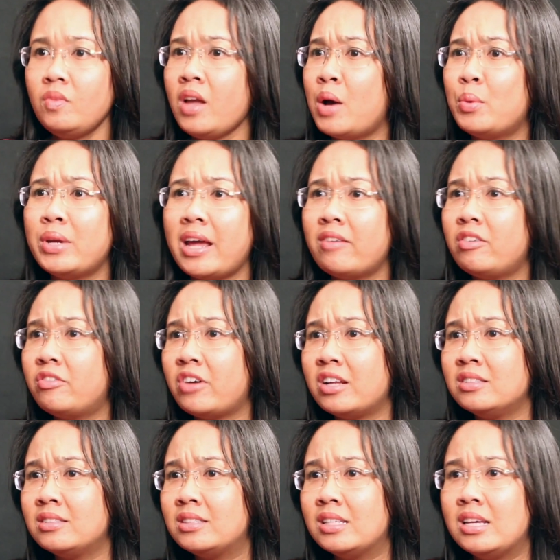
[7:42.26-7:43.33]
I wouldn't have the
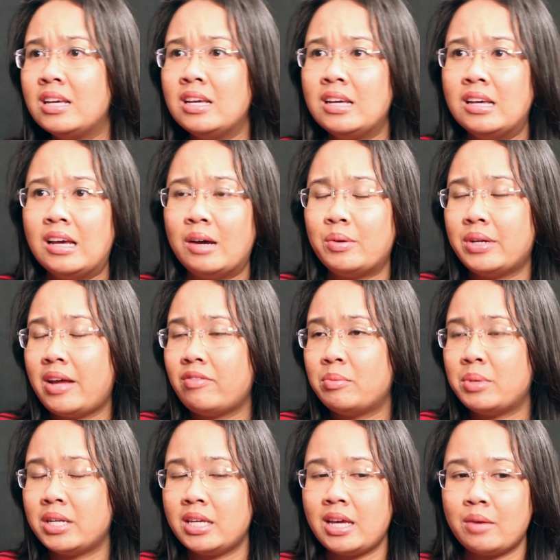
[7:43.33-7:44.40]
funds, I wouldn't have the
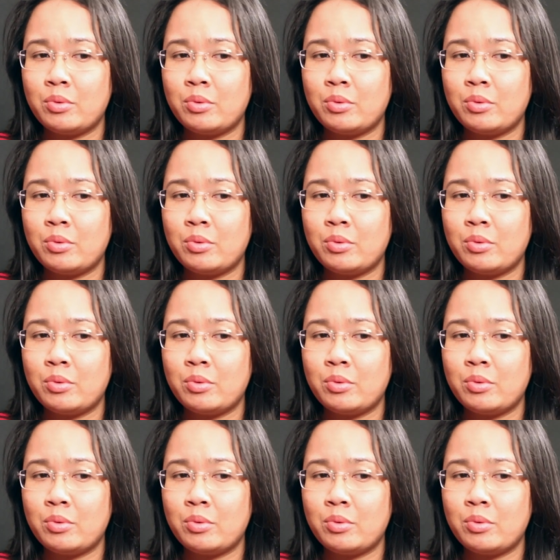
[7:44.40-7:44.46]
money,